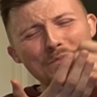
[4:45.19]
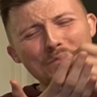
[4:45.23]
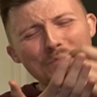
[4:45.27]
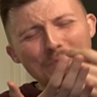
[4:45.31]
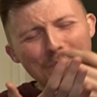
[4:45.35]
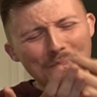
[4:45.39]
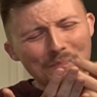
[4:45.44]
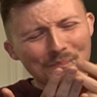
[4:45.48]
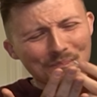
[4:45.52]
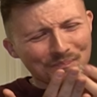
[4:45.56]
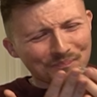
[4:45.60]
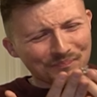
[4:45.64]

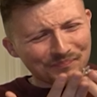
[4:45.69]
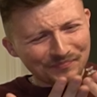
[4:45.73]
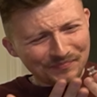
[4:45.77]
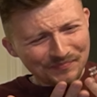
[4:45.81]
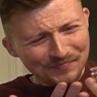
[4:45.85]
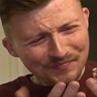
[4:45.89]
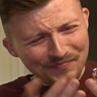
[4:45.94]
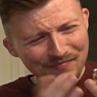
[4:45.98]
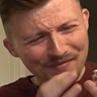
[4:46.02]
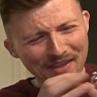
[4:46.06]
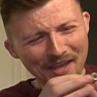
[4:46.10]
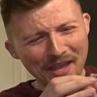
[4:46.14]
like not even
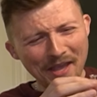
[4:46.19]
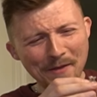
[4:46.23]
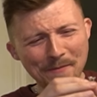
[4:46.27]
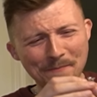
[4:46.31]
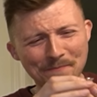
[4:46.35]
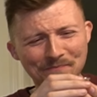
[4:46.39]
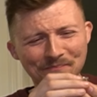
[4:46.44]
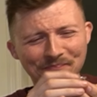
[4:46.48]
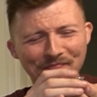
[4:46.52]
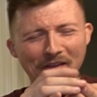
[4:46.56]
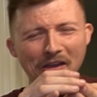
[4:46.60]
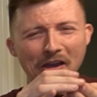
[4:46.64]
coming
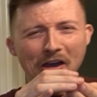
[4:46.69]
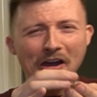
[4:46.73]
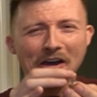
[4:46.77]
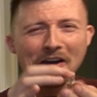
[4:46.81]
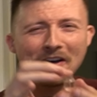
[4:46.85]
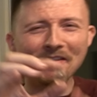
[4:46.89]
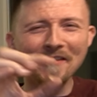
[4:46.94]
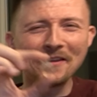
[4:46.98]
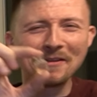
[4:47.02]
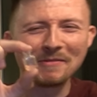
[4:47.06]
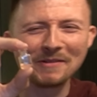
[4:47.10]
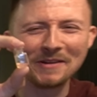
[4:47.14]
out.
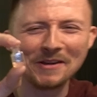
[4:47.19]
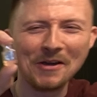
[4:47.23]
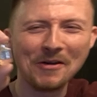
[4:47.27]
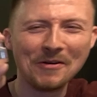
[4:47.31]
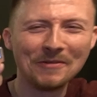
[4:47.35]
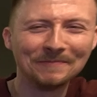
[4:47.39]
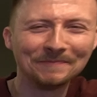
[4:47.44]
There we go.